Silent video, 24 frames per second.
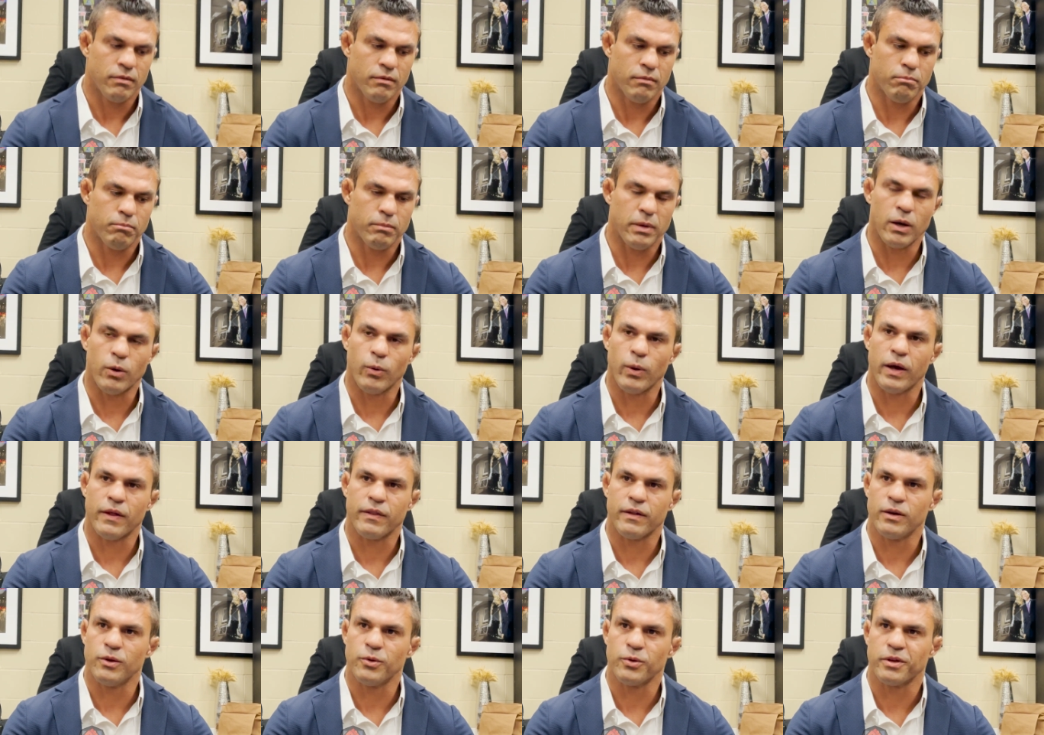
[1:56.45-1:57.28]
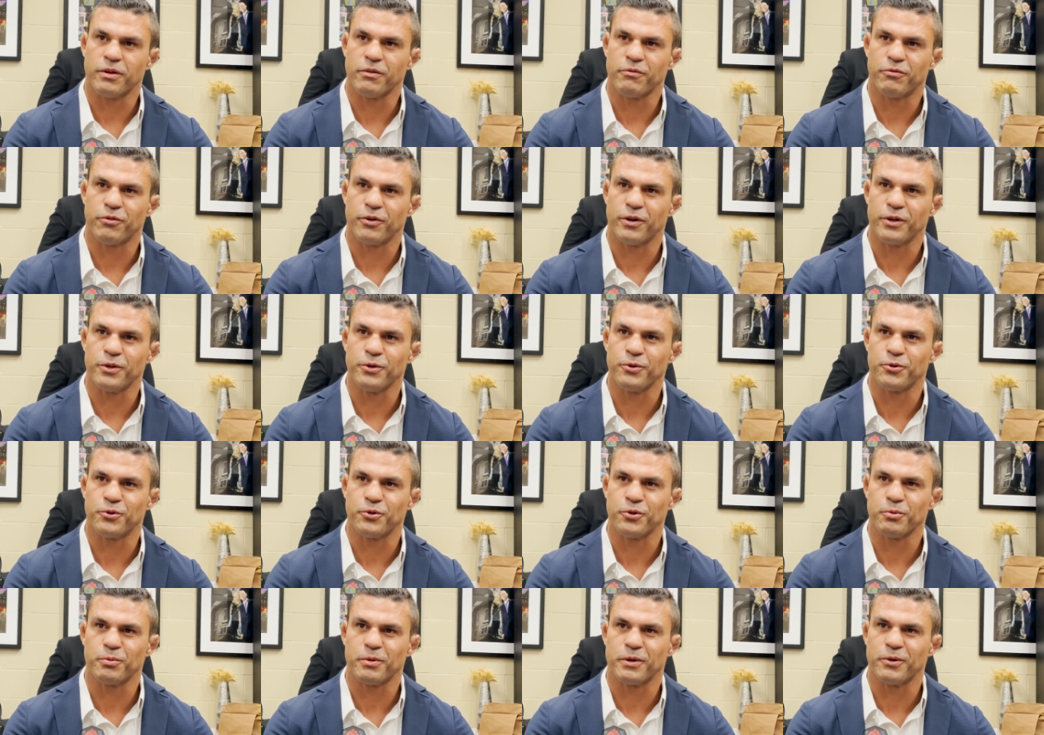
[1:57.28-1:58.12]
Mayweather looking for a
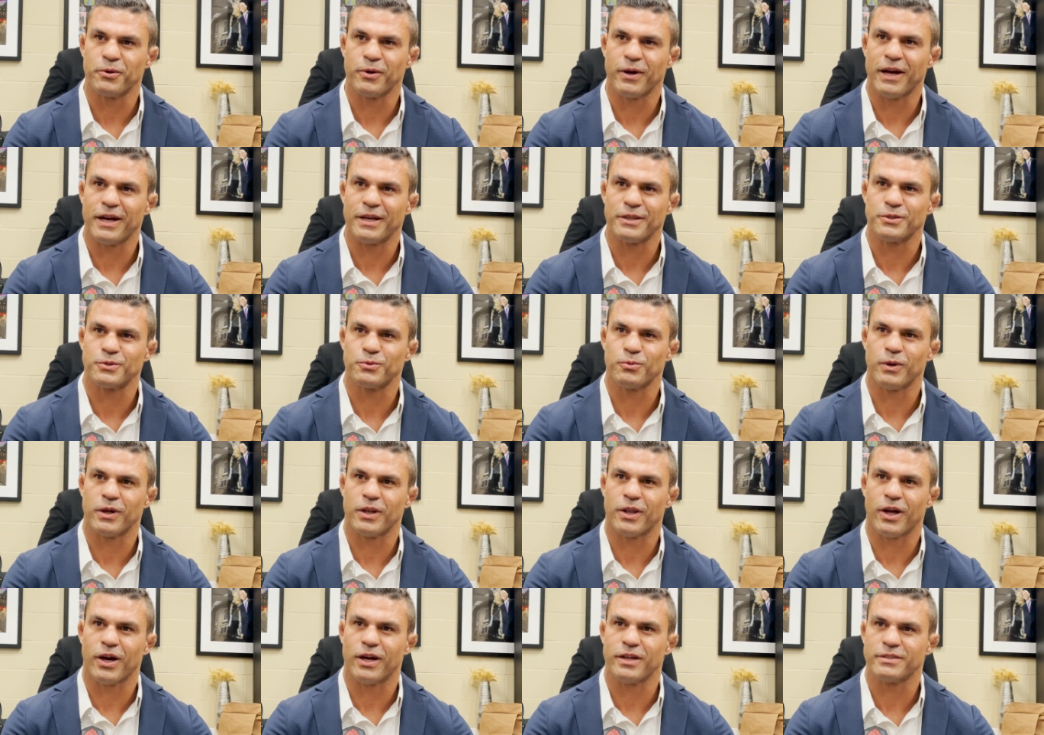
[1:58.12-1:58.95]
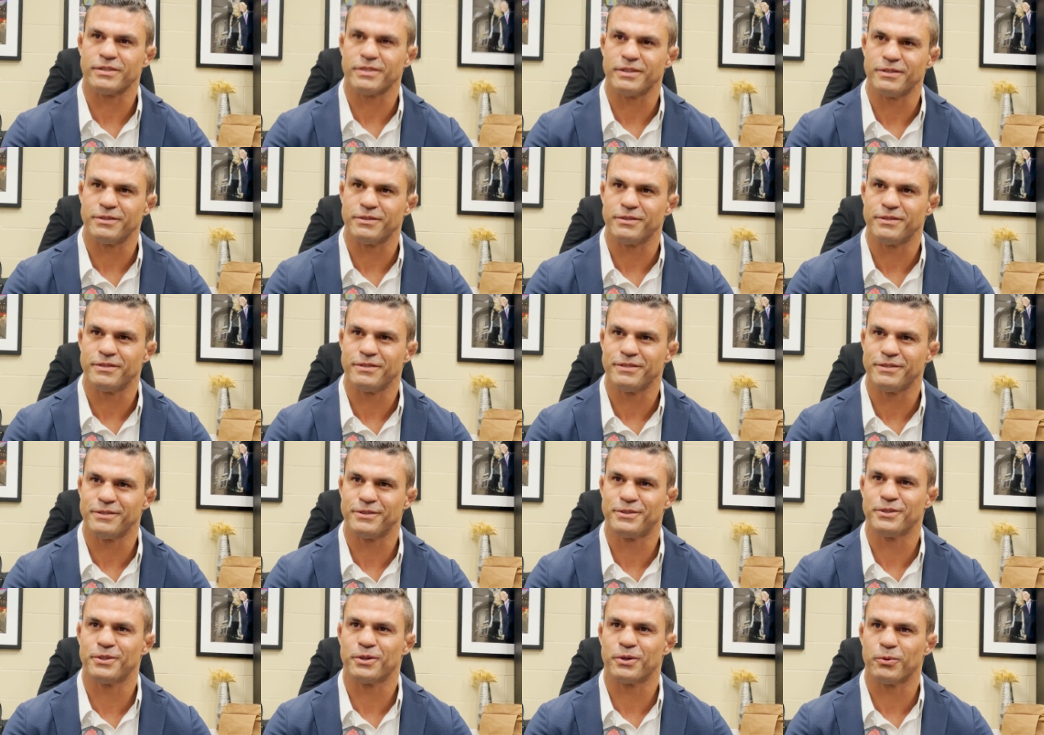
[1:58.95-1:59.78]
YouTuber who has one loss and
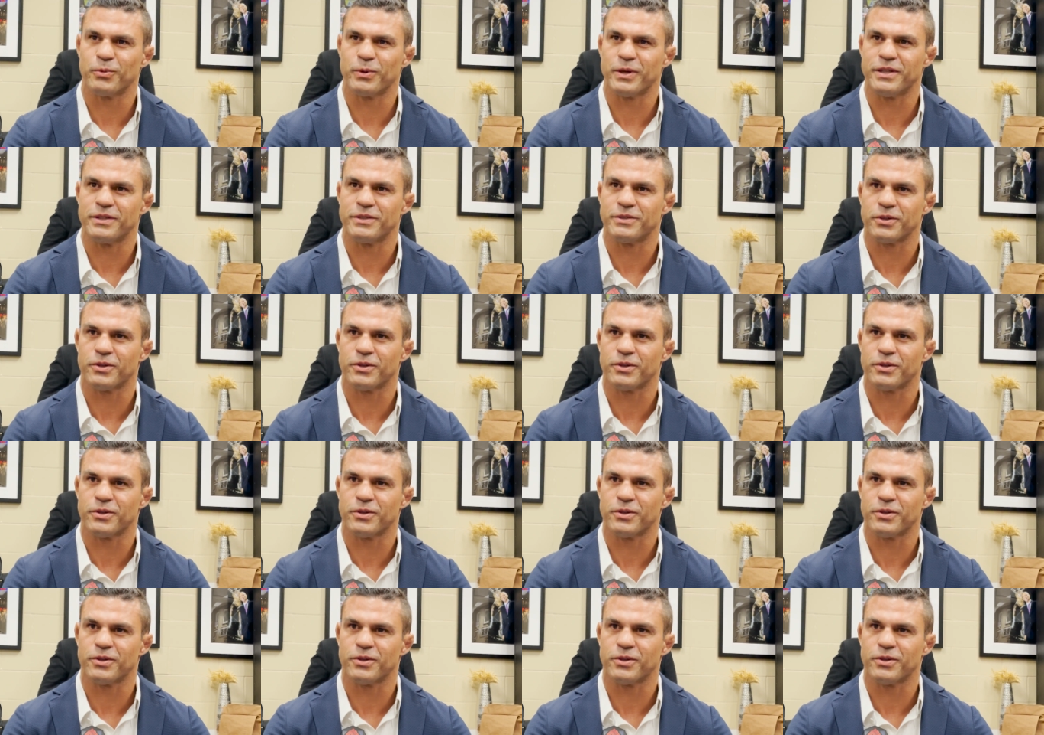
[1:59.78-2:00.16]
0 wins.